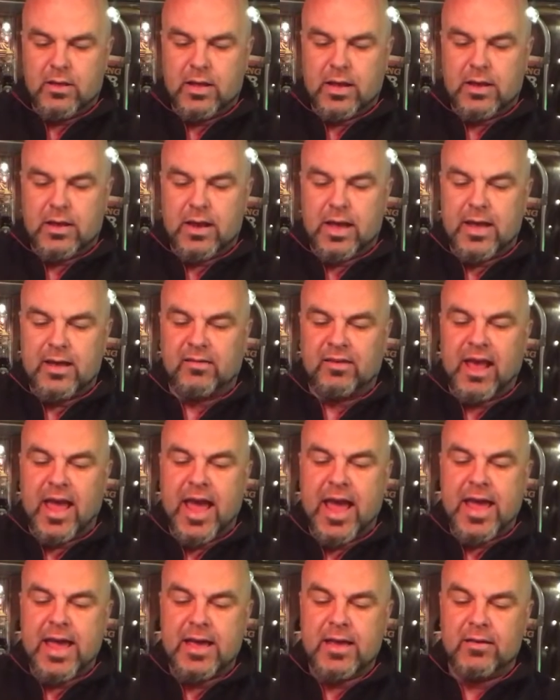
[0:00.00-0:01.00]
that nice
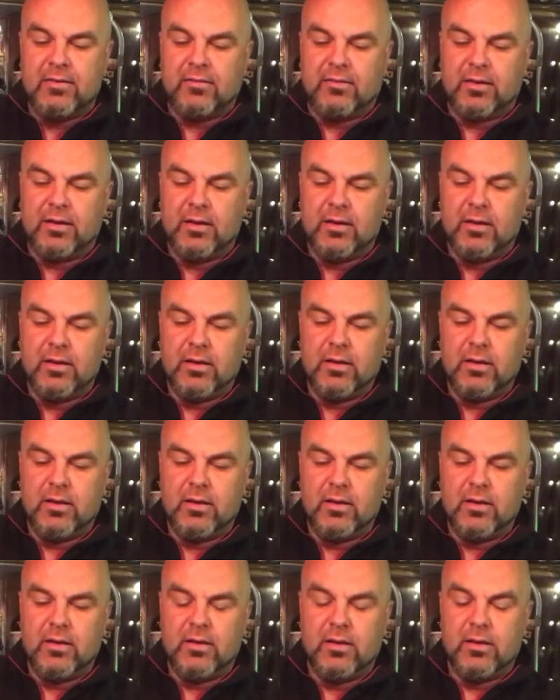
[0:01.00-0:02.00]
haze.
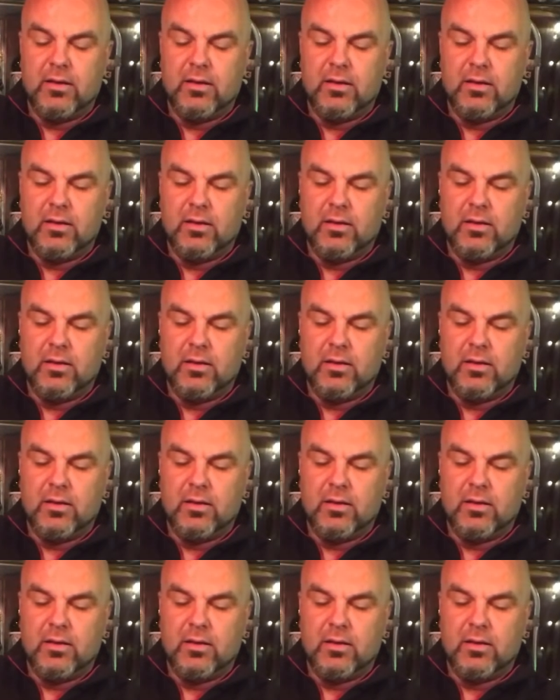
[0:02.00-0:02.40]
You